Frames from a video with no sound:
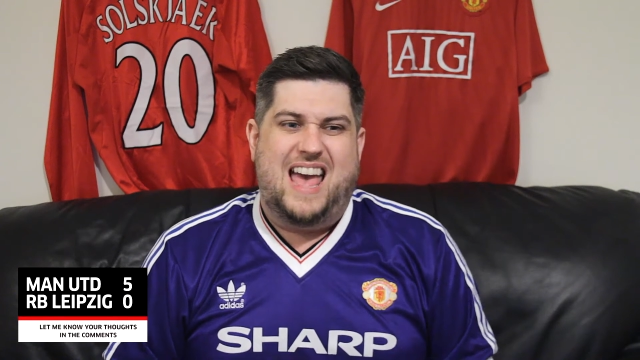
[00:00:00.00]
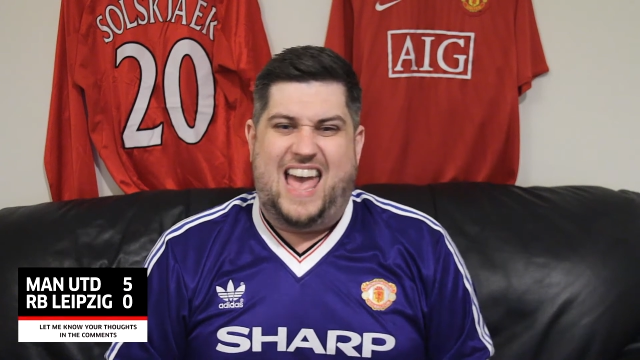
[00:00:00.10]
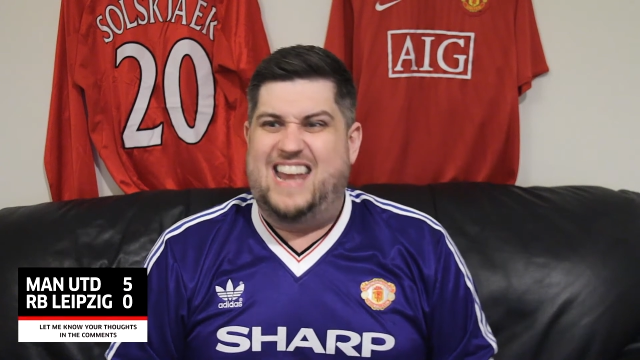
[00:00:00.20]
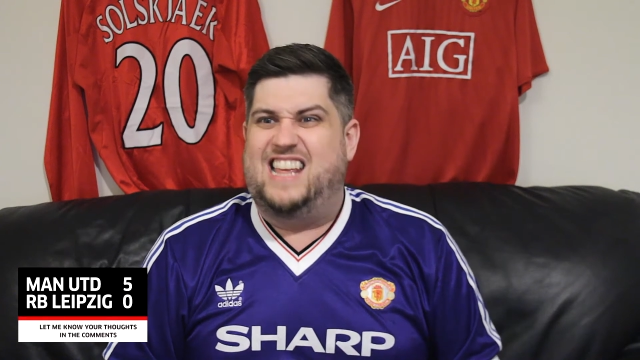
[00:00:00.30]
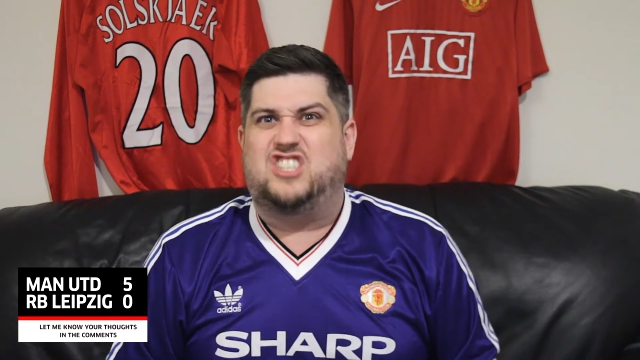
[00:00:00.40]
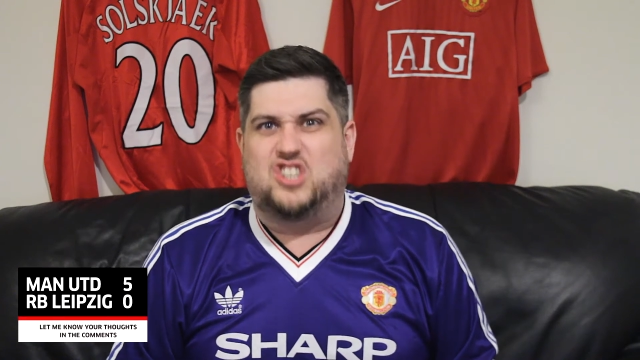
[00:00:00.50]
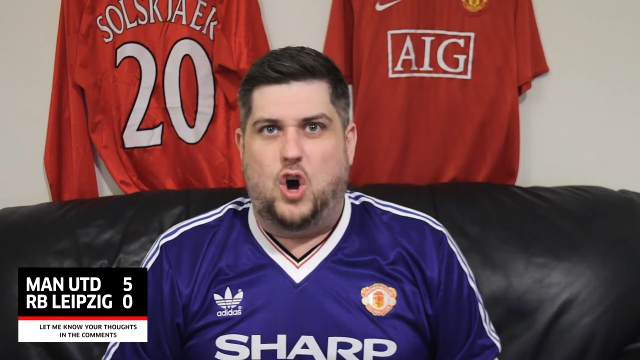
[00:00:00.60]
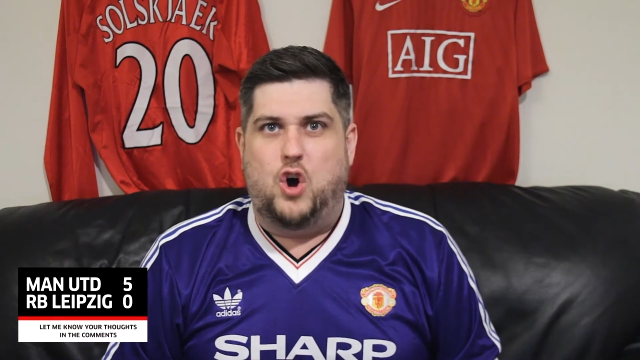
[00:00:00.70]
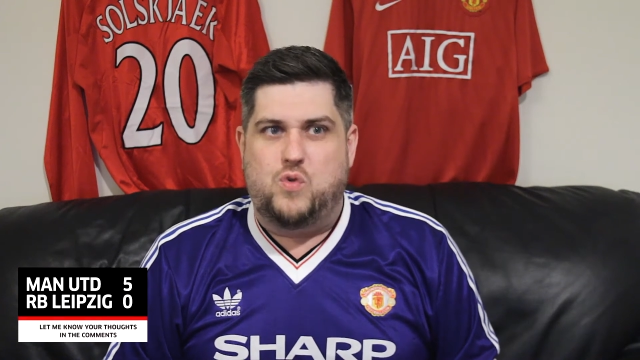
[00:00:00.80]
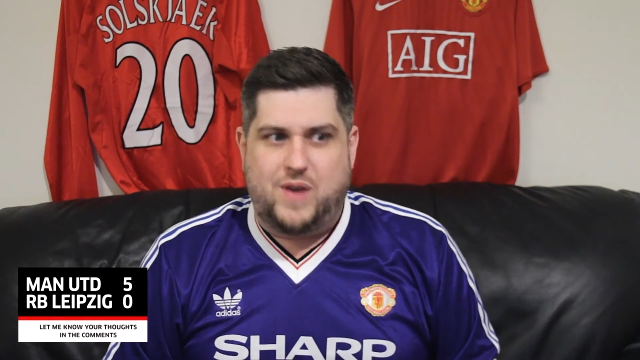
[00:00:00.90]
any
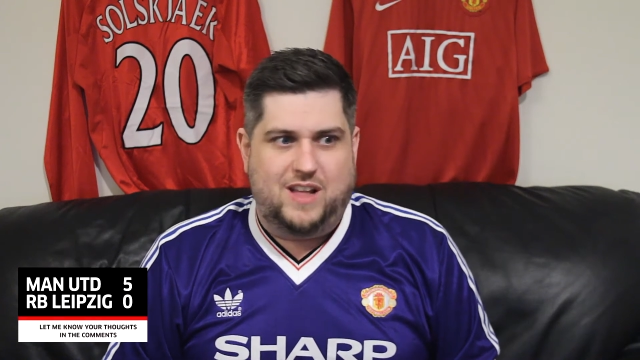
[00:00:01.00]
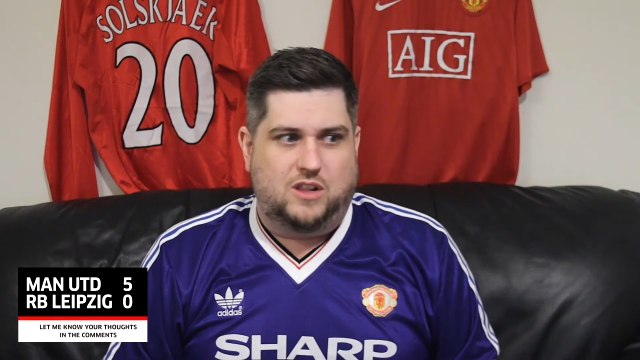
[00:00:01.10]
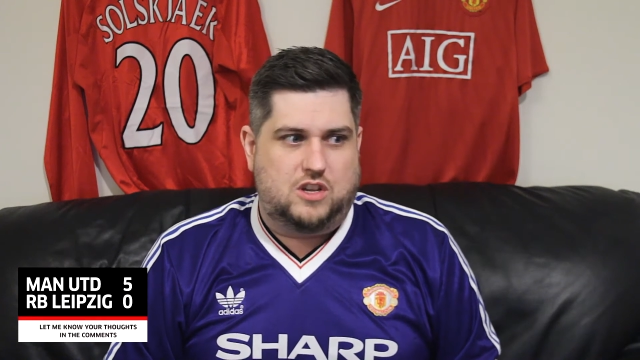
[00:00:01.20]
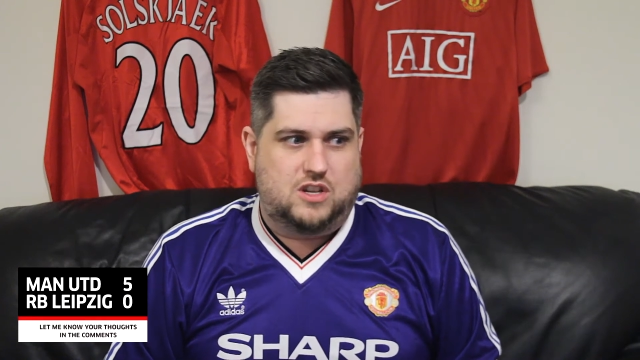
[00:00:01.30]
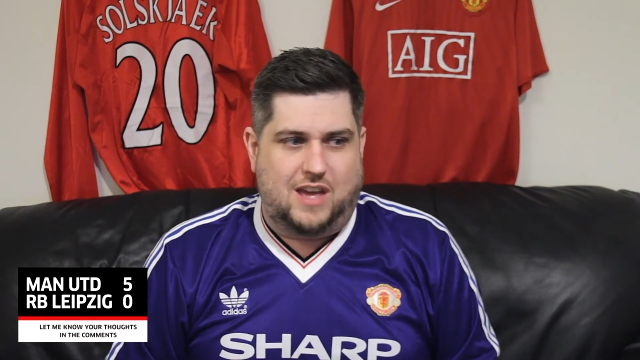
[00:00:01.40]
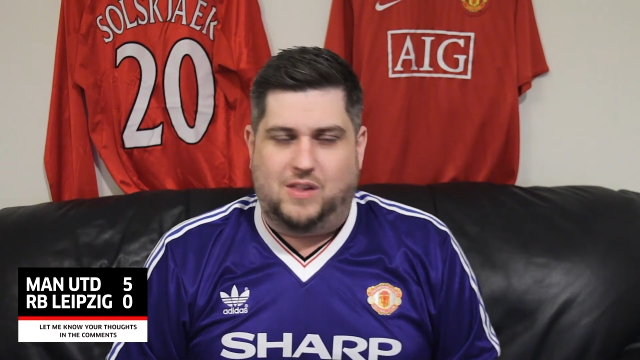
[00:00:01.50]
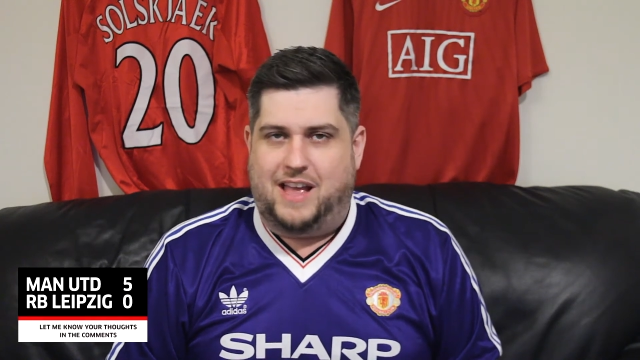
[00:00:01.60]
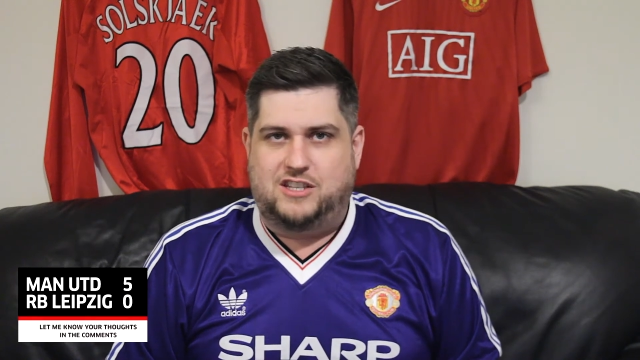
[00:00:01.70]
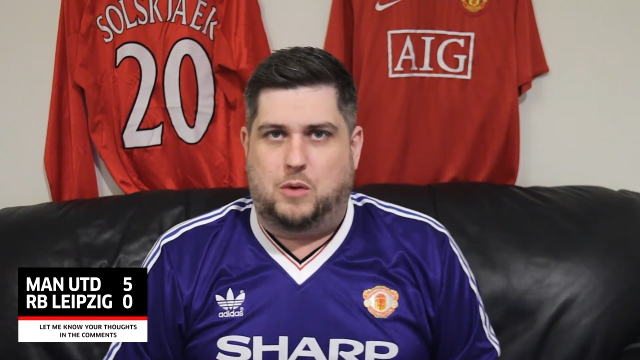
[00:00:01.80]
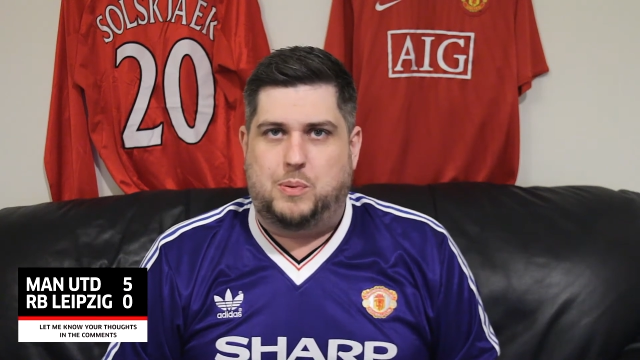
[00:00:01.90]
sort of real
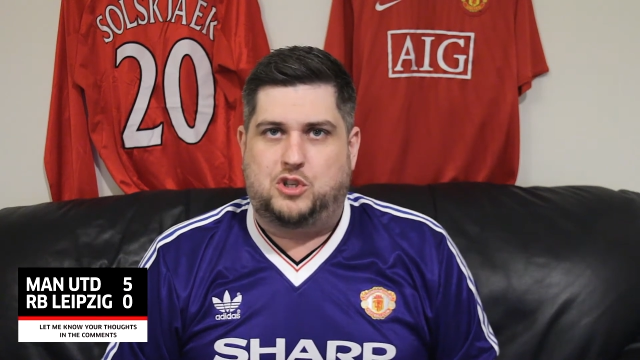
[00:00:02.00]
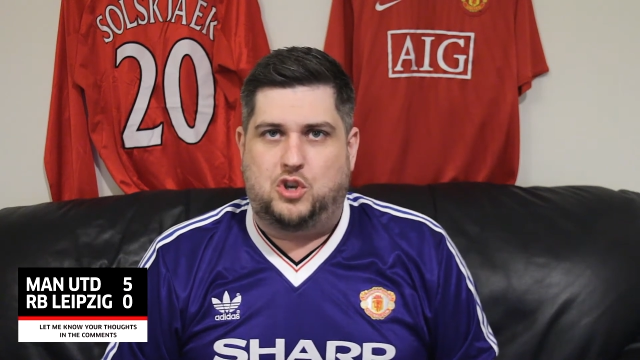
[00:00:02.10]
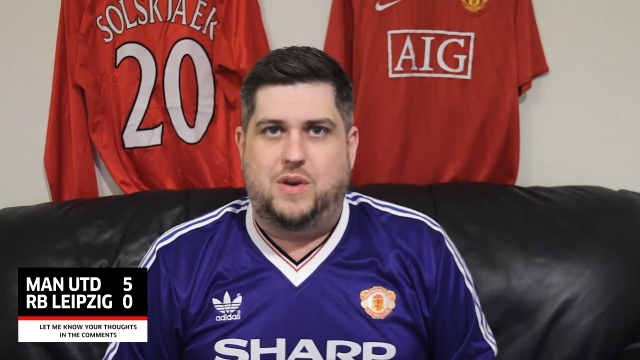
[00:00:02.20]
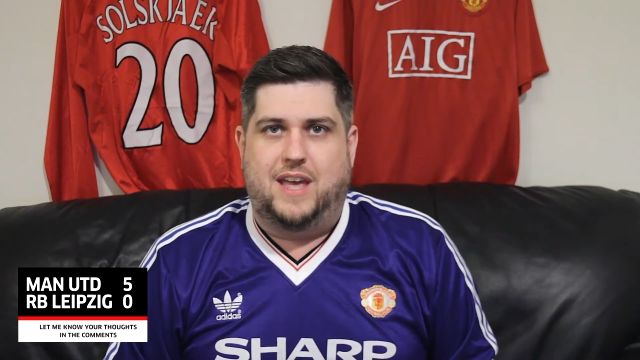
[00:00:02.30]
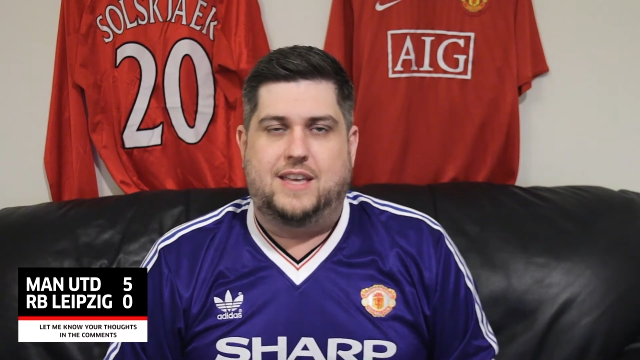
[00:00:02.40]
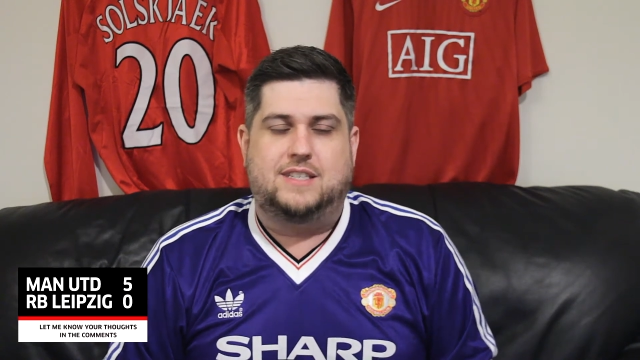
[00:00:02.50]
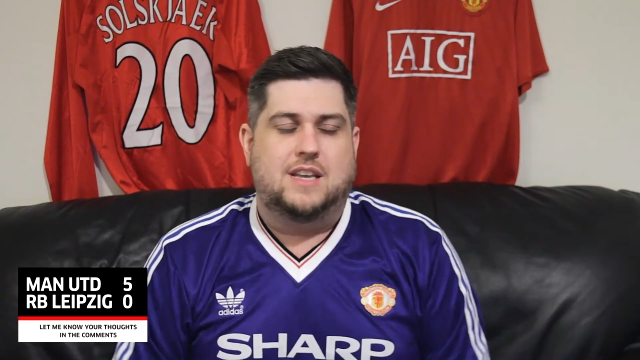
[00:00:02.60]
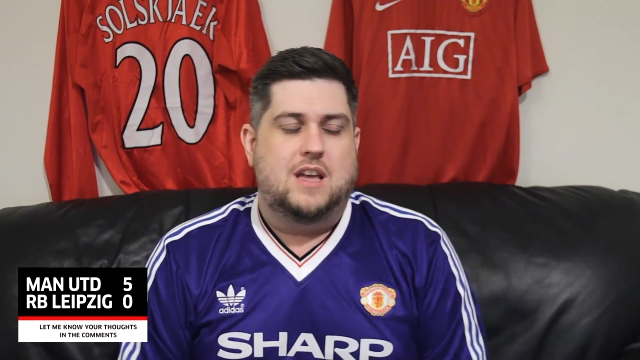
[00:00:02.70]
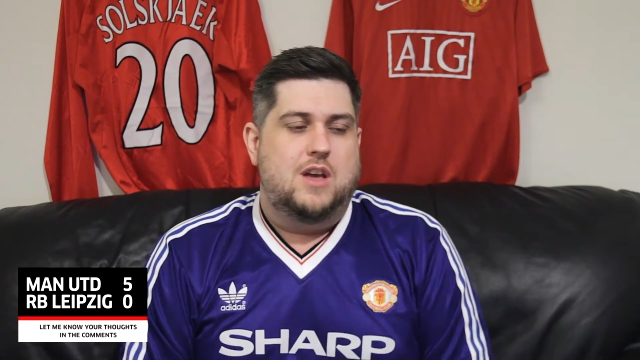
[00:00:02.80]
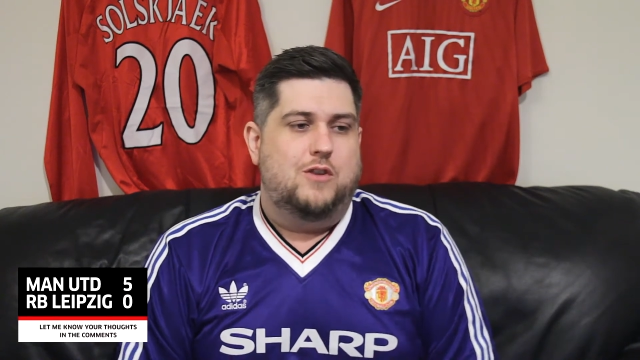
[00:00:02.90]
gilt-edge
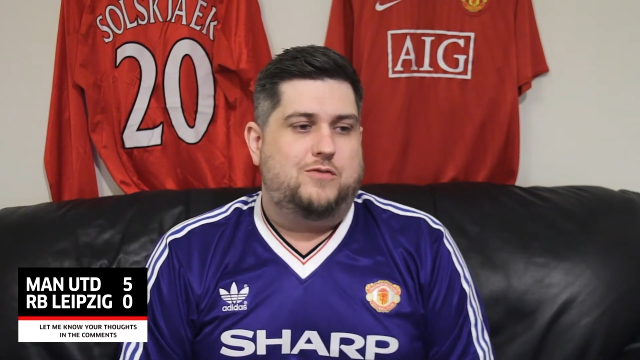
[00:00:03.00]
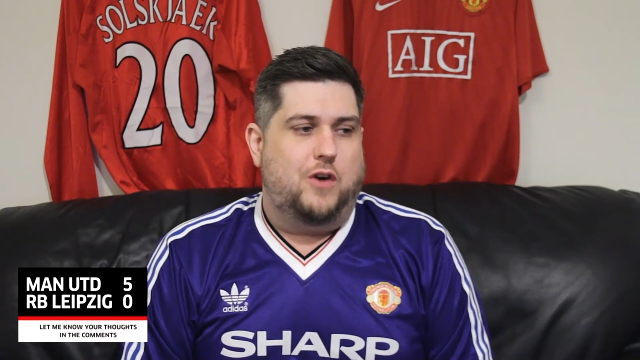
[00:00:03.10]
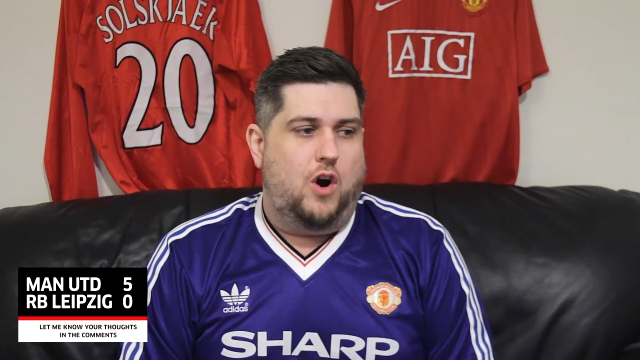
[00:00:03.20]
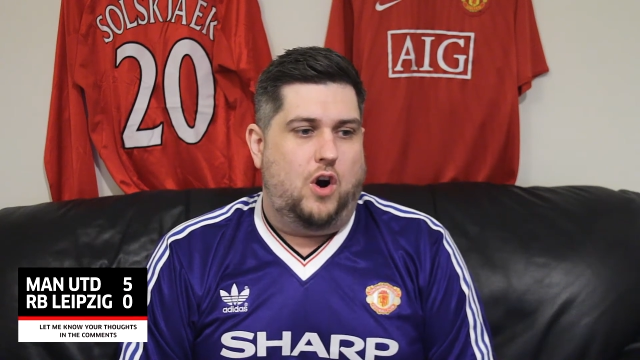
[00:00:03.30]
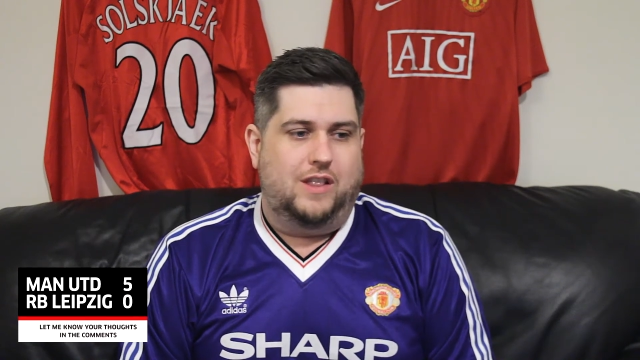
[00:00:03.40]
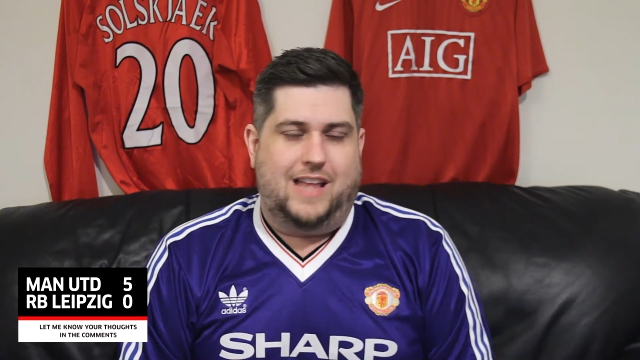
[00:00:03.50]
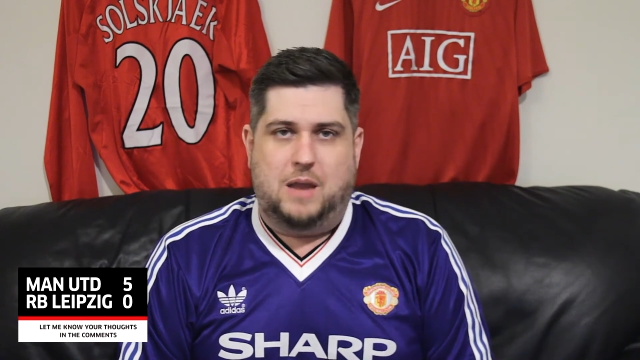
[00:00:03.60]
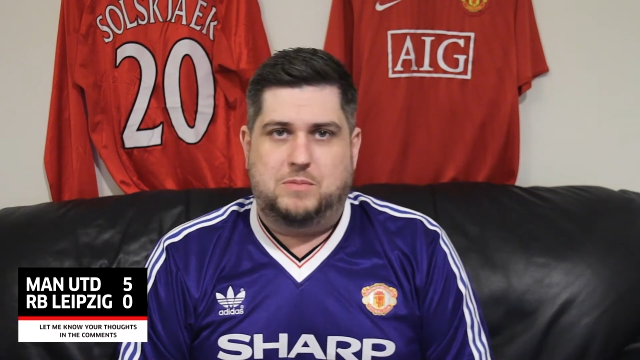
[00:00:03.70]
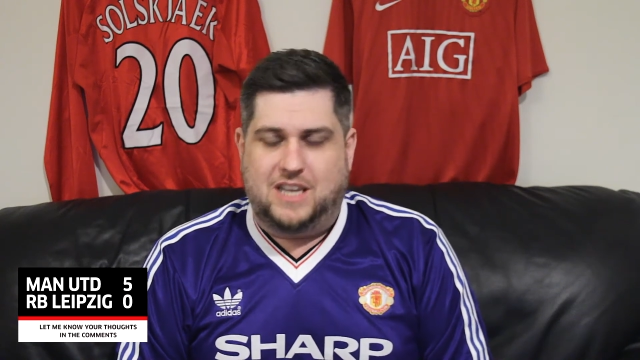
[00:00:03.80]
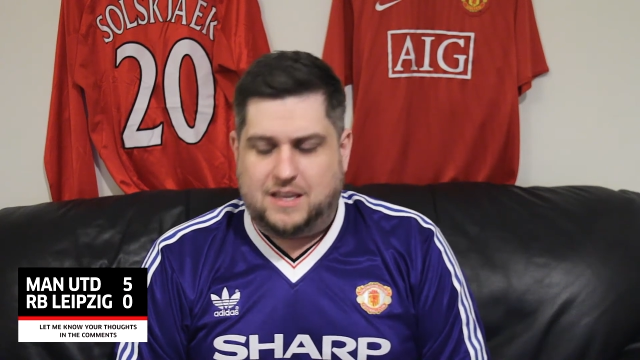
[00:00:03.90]
opportunities for
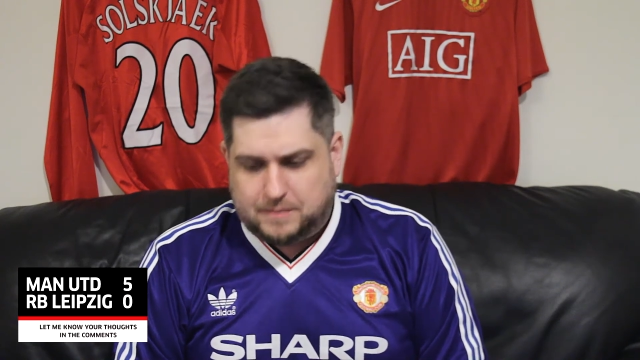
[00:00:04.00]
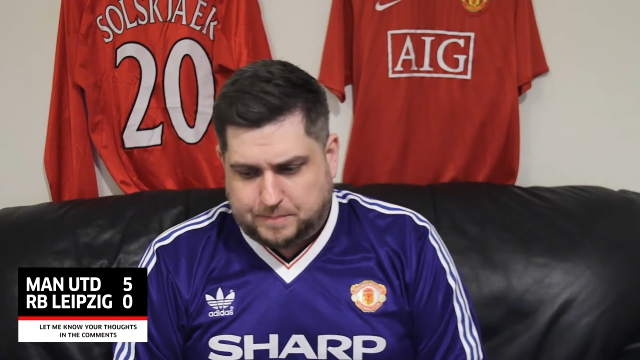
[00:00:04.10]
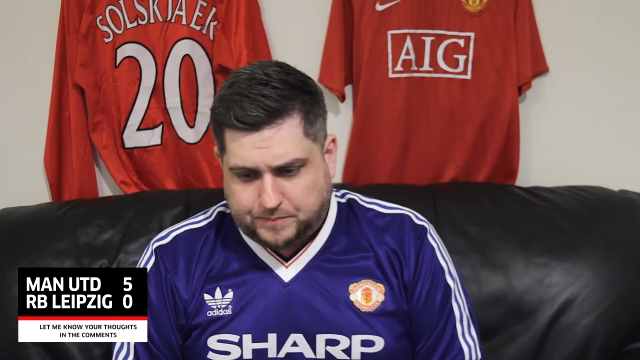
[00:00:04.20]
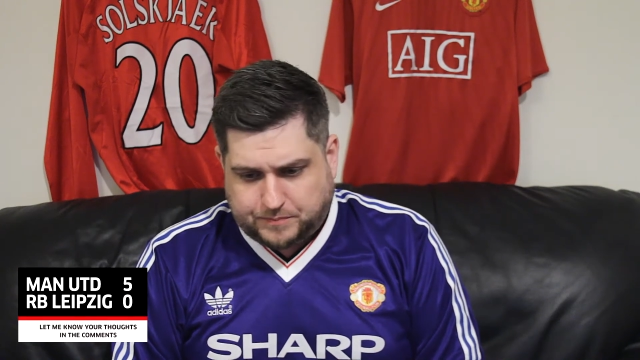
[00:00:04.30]
Leipzig.